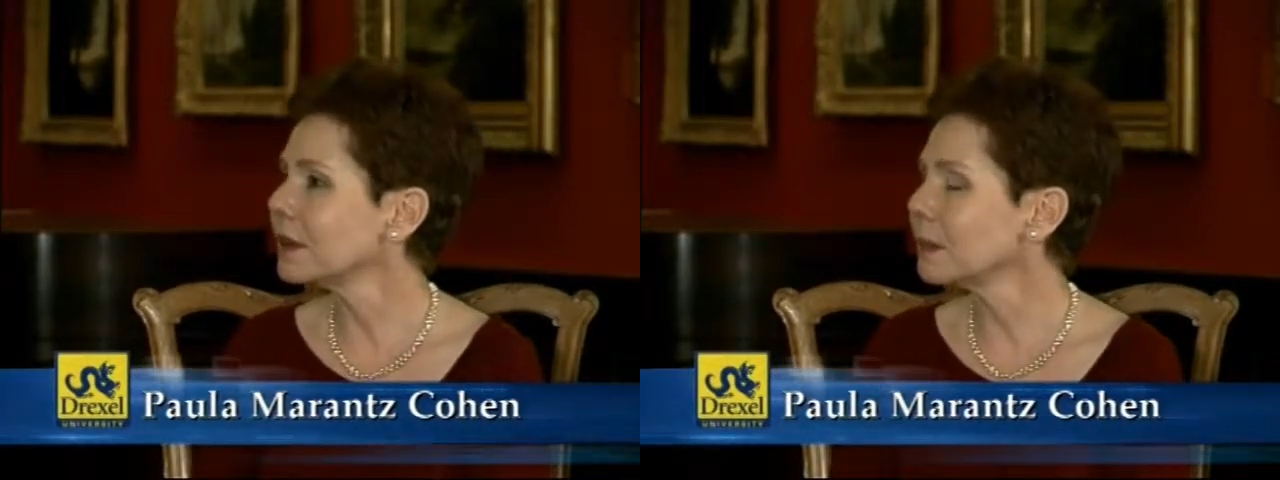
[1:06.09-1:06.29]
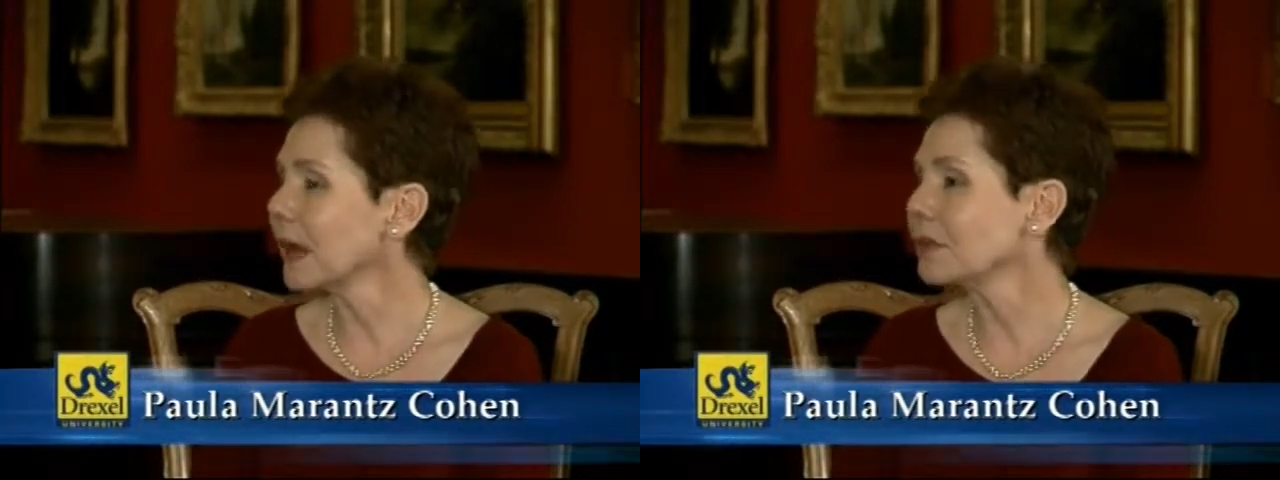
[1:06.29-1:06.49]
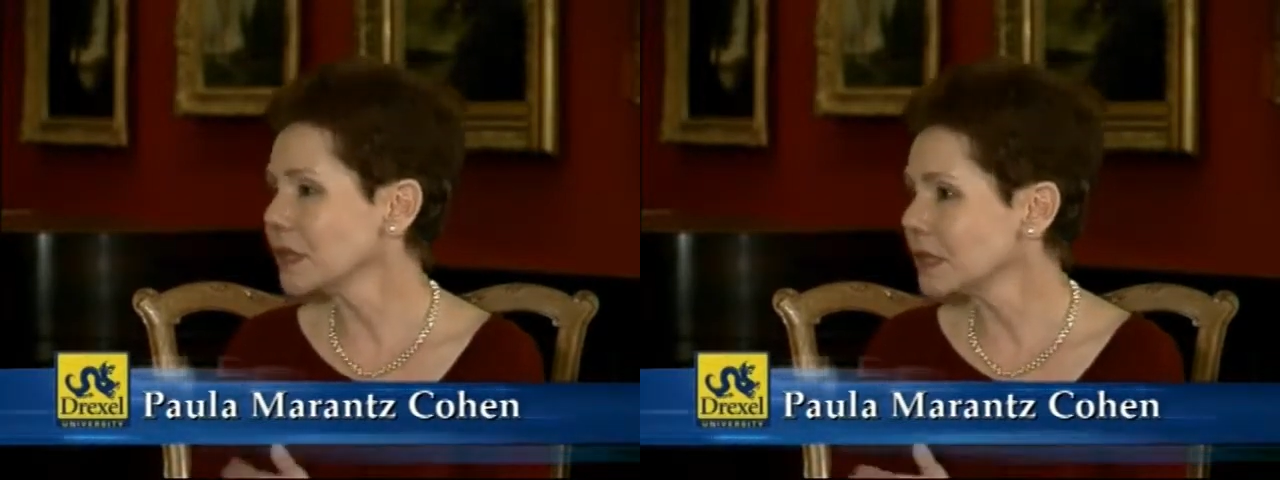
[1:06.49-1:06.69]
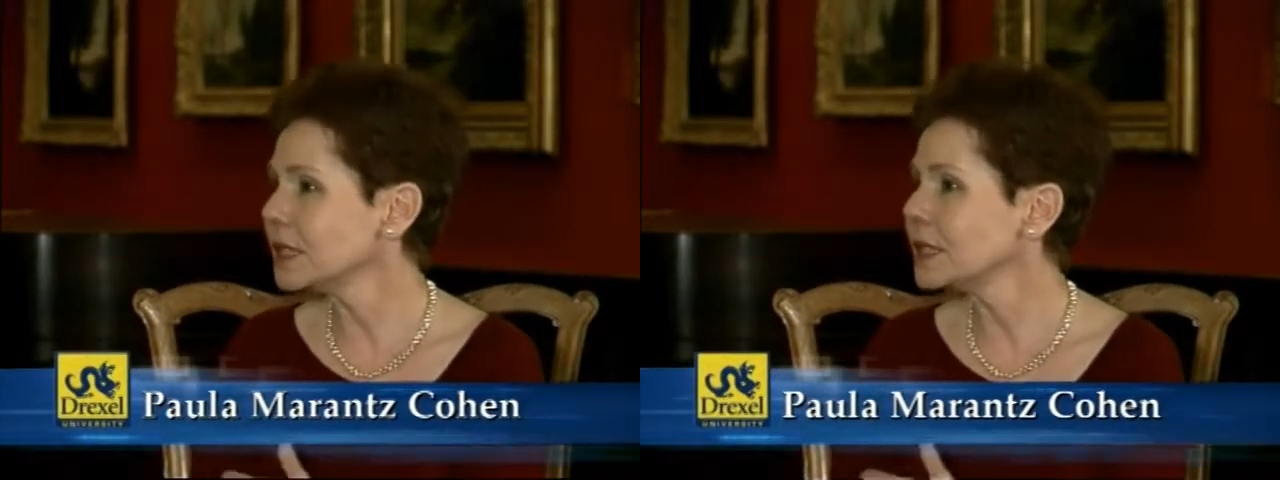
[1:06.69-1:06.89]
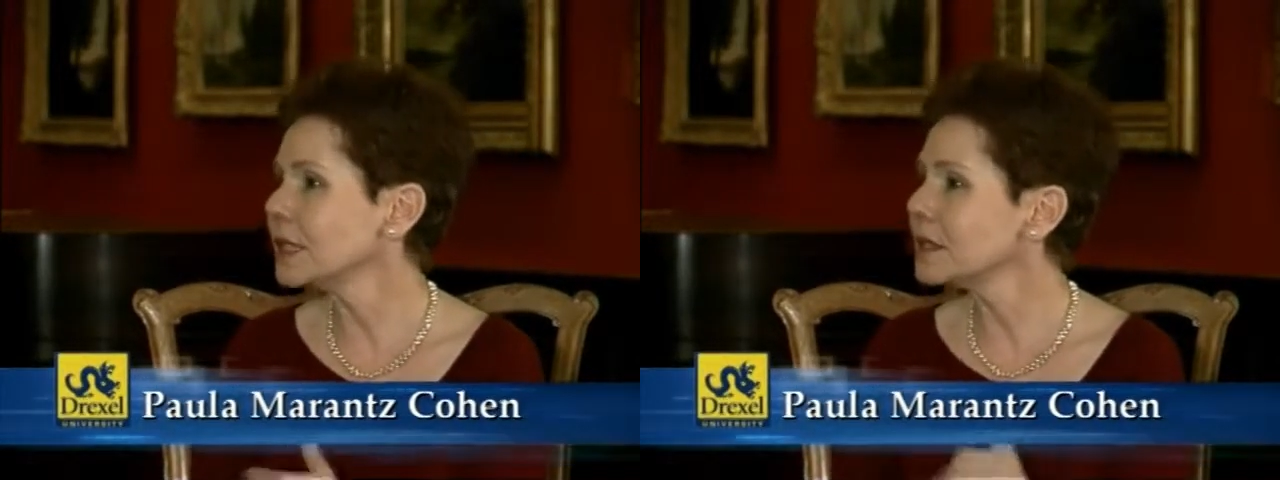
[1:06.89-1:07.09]
about this
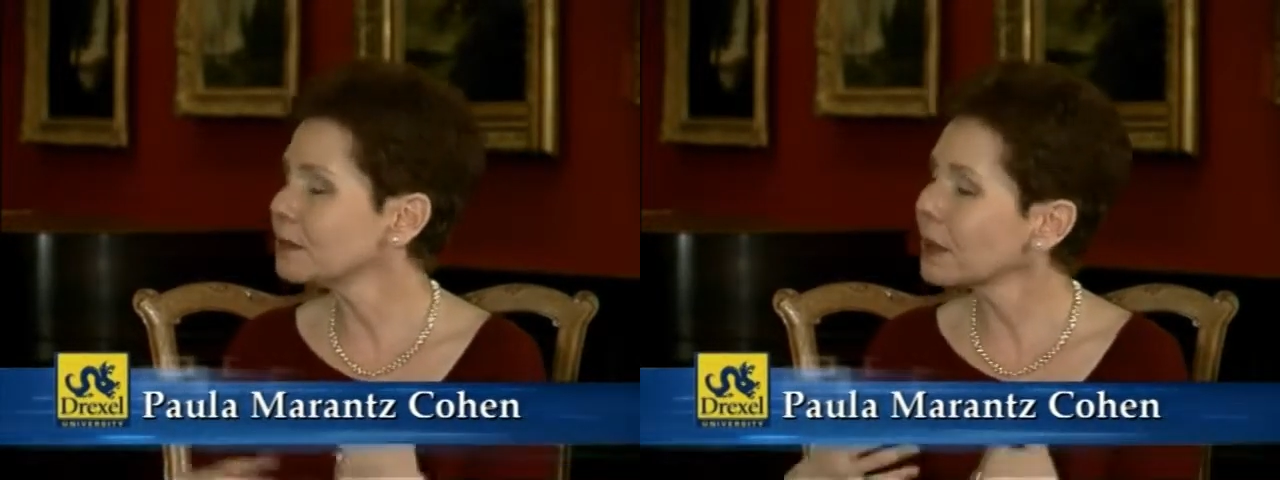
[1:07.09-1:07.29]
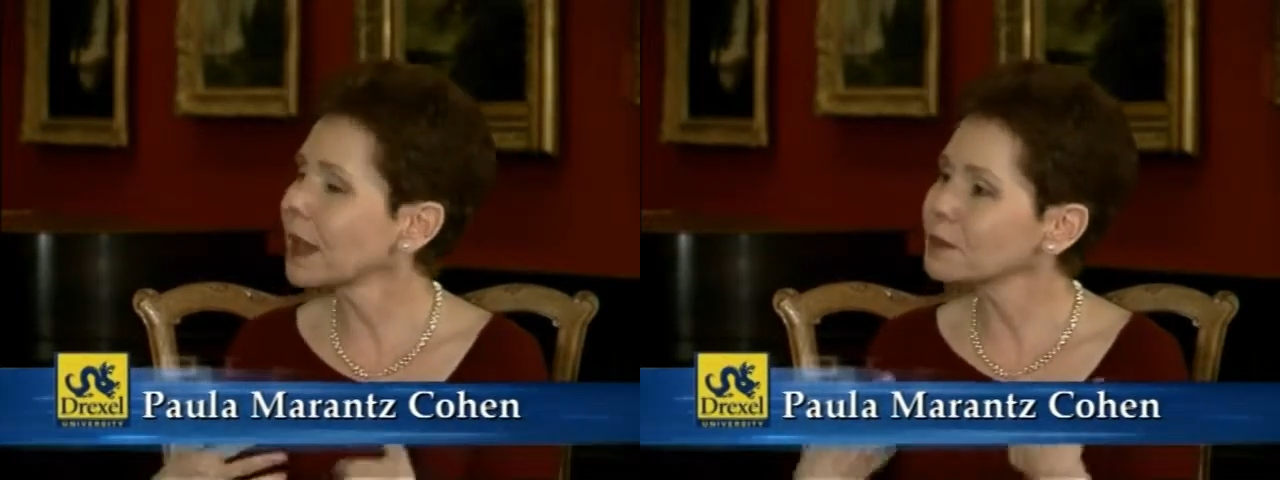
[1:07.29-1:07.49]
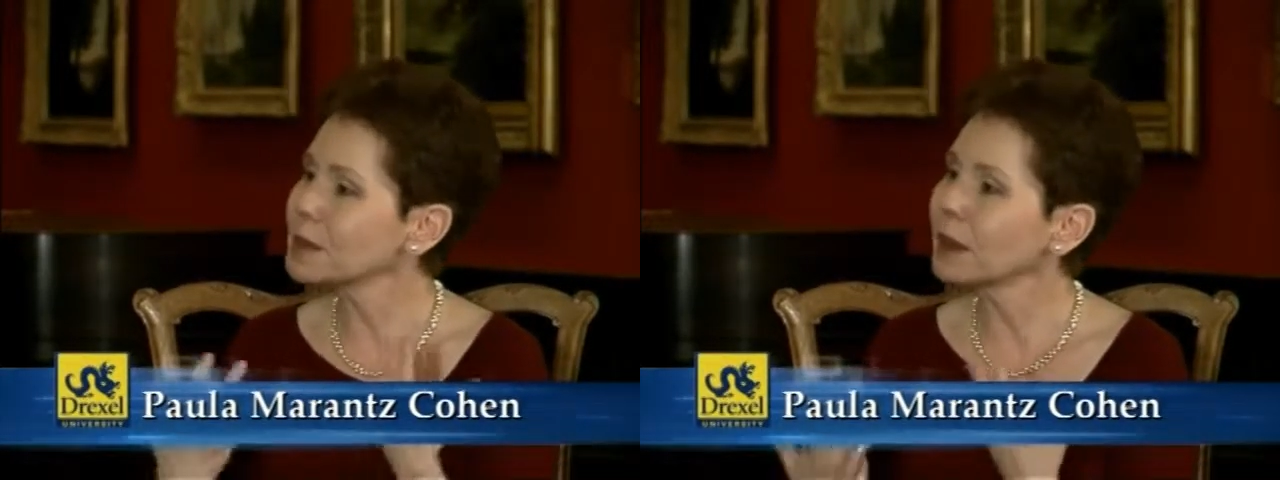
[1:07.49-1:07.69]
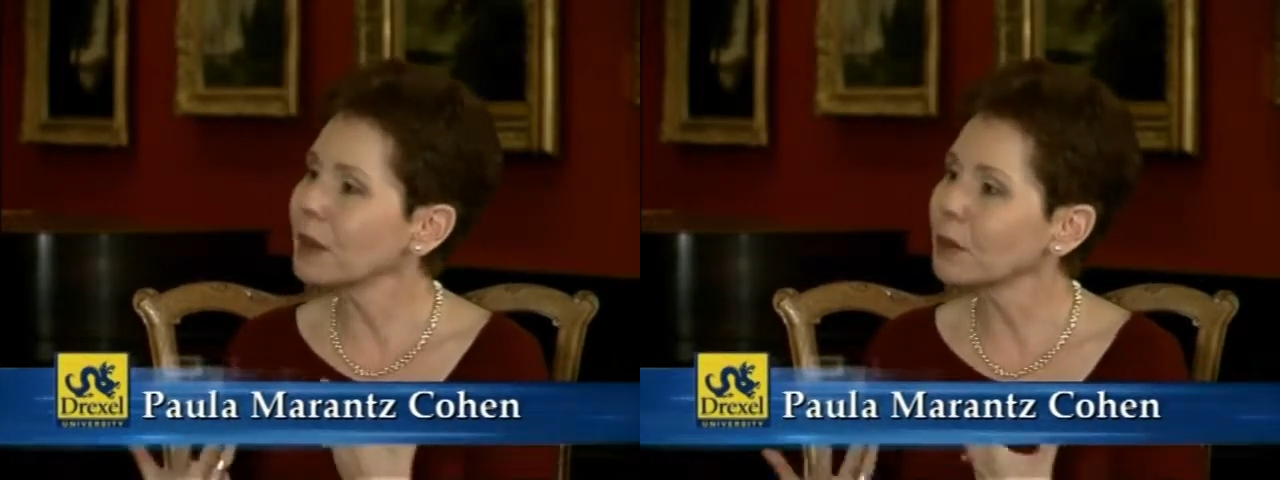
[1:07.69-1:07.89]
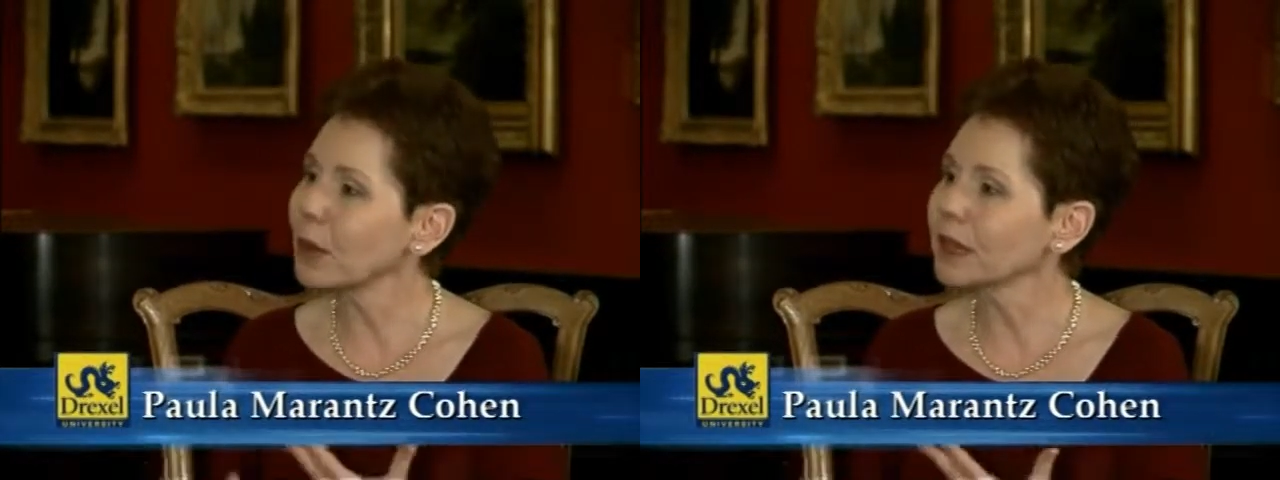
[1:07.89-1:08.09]
disease and perhaps
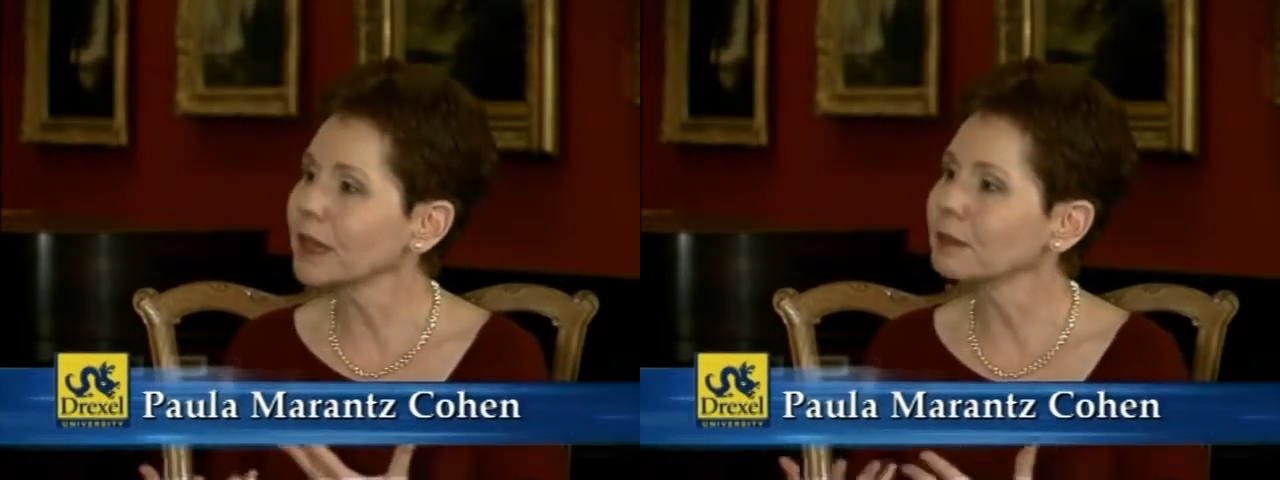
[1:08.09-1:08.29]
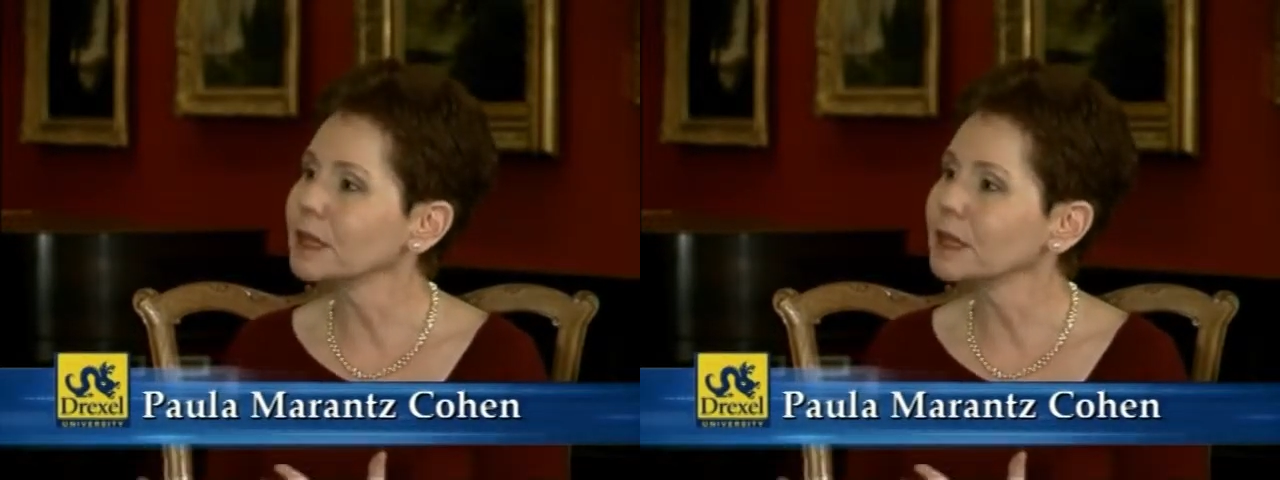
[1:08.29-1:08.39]
about what can